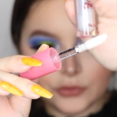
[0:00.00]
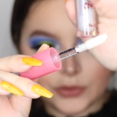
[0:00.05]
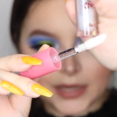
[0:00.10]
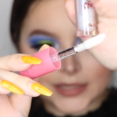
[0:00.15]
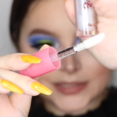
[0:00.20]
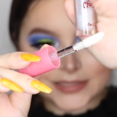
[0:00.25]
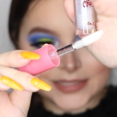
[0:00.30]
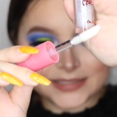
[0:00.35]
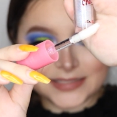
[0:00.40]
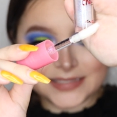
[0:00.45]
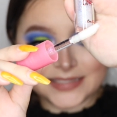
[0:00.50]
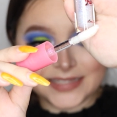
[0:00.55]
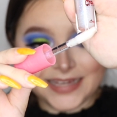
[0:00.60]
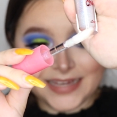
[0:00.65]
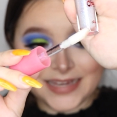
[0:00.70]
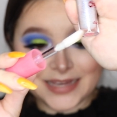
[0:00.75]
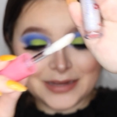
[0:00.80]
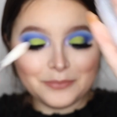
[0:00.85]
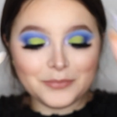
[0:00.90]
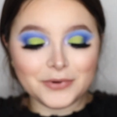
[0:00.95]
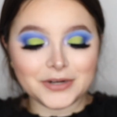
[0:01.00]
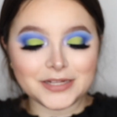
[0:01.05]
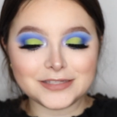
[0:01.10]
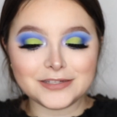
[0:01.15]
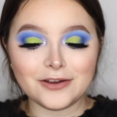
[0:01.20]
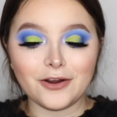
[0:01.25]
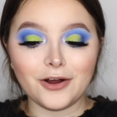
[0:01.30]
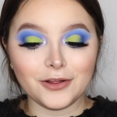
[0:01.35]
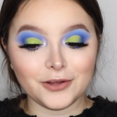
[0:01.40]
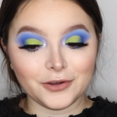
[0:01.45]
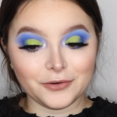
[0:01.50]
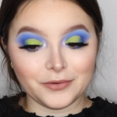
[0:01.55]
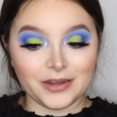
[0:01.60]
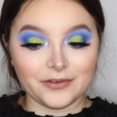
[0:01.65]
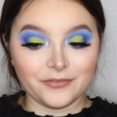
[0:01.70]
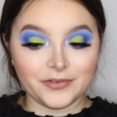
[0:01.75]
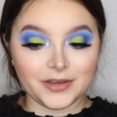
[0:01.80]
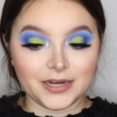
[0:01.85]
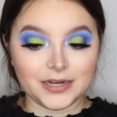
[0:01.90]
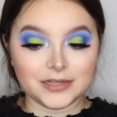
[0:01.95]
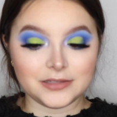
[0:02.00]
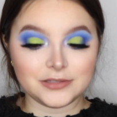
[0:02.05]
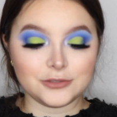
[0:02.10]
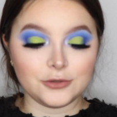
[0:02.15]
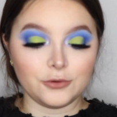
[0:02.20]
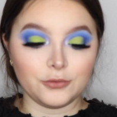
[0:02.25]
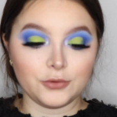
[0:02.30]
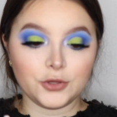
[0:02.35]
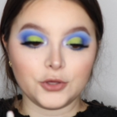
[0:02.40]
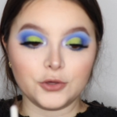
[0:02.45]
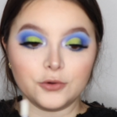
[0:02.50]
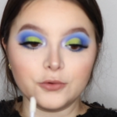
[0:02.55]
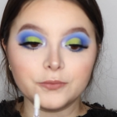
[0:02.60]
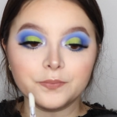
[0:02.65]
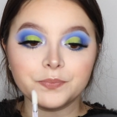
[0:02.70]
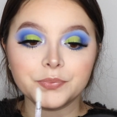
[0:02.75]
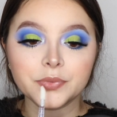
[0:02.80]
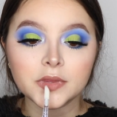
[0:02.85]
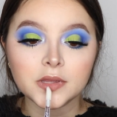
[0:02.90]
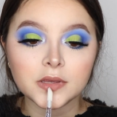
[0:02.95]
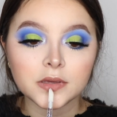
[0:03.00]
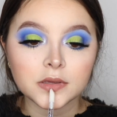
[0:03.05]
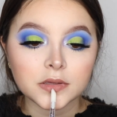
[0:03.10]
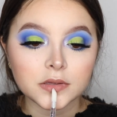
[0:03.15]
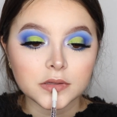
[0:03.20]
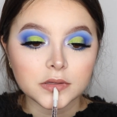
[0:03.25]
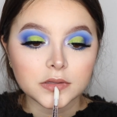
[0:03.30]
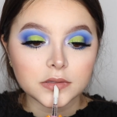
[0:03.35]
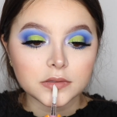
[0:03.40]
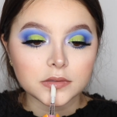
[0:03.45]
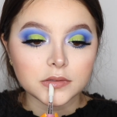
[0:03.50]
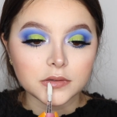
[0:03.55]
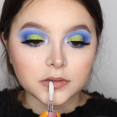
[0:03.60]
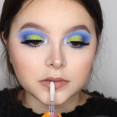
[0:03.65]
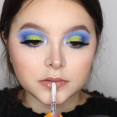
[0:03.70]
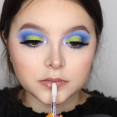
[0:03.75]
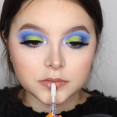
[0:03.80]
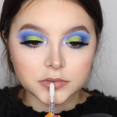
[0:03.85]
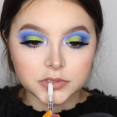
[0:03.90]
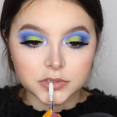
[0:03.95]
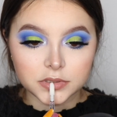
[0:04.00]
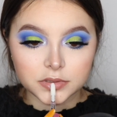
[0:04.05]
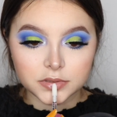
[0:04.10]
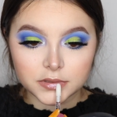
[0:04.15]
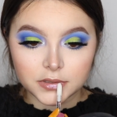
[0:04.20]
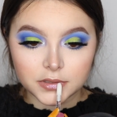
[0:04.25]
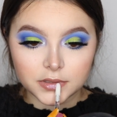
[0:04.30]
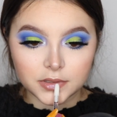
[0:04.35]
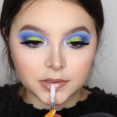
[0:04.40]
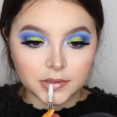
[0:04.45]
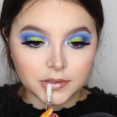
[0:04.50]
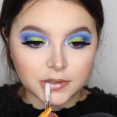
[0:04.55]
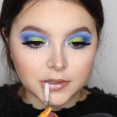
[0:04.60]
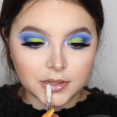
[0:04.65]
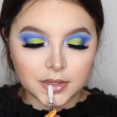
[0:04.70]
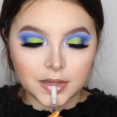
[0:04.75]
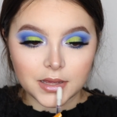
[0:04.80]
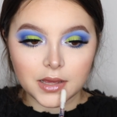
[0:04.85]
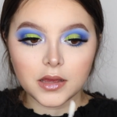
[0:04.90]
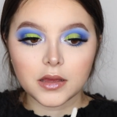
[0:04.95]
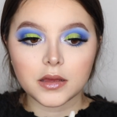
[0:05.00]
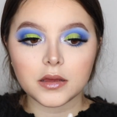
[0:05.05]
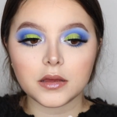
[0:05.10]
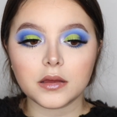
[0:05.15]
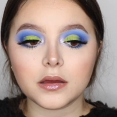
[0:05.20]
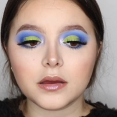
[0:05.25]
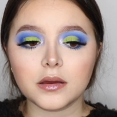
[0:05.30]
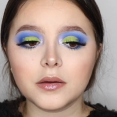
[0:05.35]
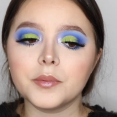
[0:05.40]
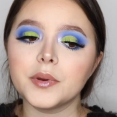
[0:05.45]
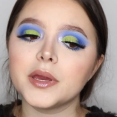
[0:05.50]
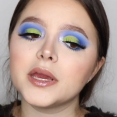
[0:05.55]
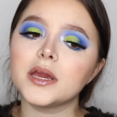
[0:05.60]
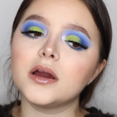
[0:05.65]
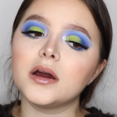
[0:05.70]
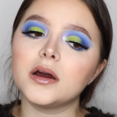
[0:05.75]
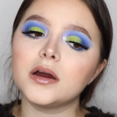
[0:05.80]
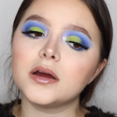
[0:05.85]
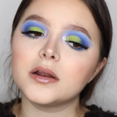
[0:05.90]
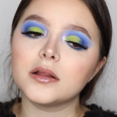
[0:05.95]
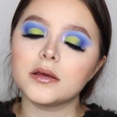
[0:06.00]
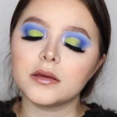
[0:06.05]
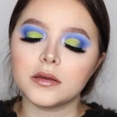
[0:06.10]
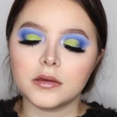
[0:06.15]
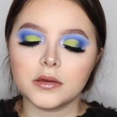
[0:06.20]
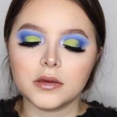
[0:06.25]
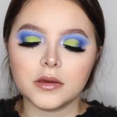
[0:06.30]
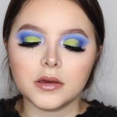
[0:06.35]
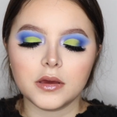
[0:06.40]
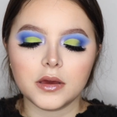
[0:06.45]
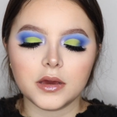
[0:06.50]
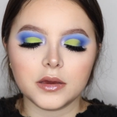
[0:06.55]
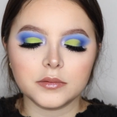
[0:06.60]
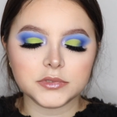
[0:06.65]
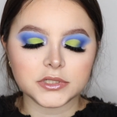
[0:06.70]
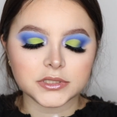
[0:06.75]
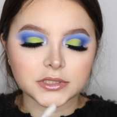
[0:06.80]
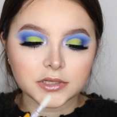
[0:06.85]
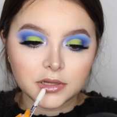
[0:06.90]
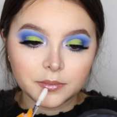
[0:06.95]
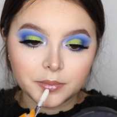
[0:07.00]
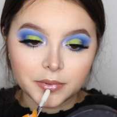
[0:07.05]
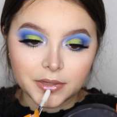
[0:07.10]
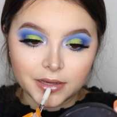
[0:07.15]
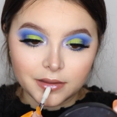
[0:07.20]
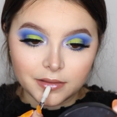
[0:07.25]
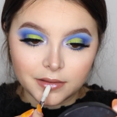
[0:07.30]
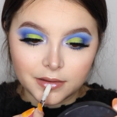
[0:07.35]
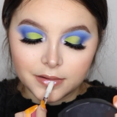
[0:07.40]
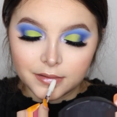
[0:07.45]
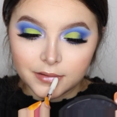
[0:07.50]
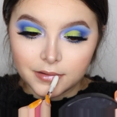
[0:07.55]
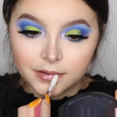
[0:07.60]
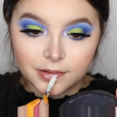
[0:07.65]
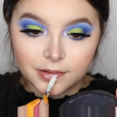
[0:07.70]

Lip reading: you guys can see it, but it's holographic and it's so cute. So I'm just gonna, oh my god, I'm just gonna apply that.